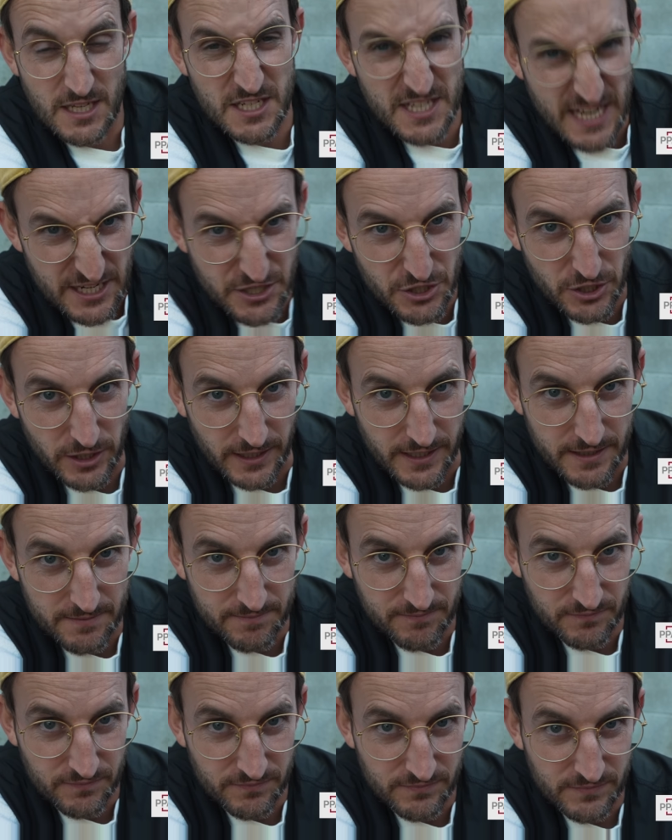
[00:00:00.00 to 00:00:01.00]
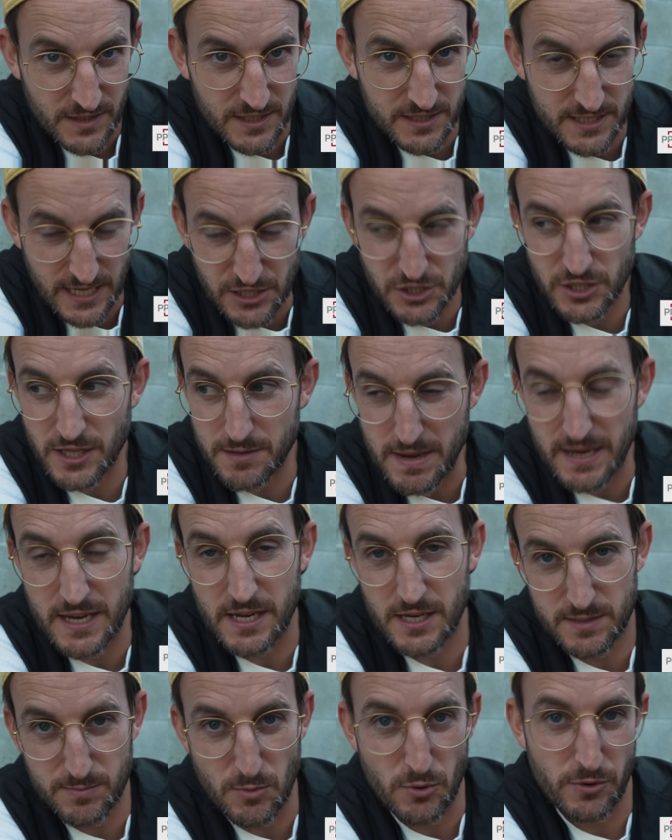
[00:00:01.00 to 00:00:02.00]
intentionally. Intentionally
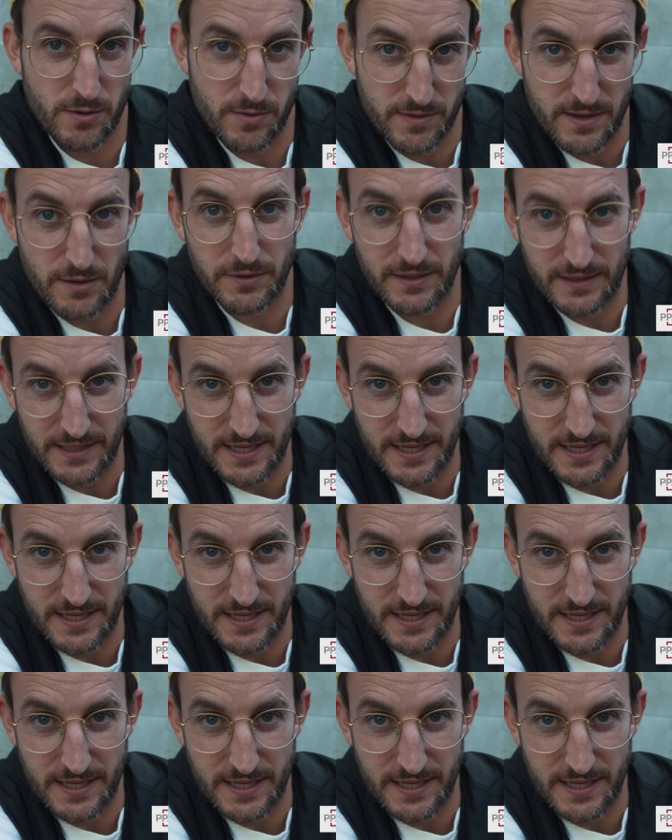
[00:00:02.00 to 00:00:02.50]
making a smoothie without the